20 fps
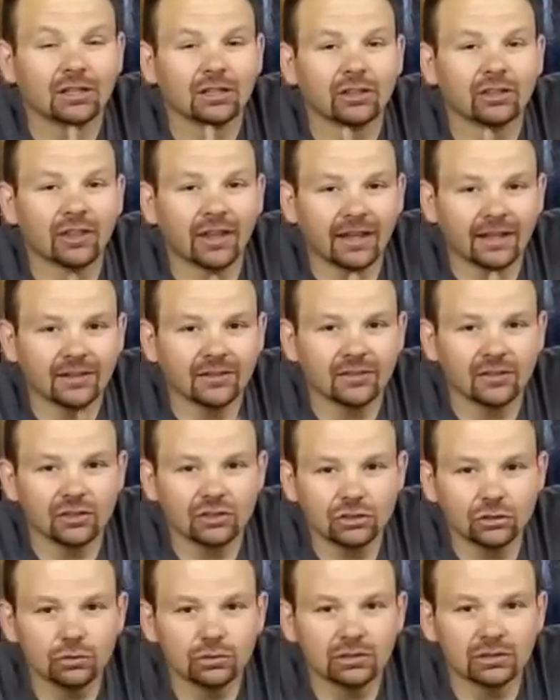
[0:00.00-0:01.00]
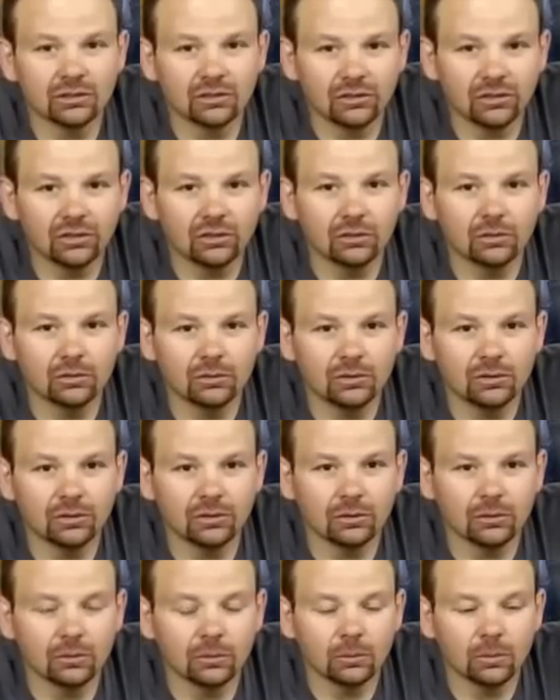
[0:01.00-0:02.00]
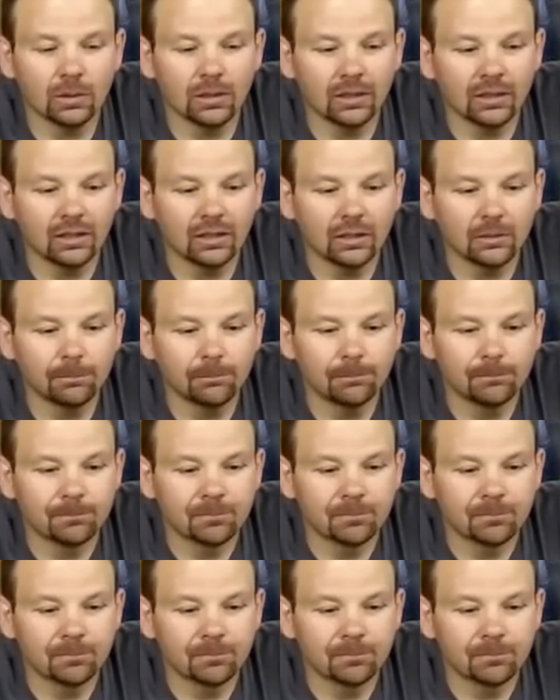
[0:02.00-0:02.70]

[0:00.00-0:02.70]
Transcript: things that you can do to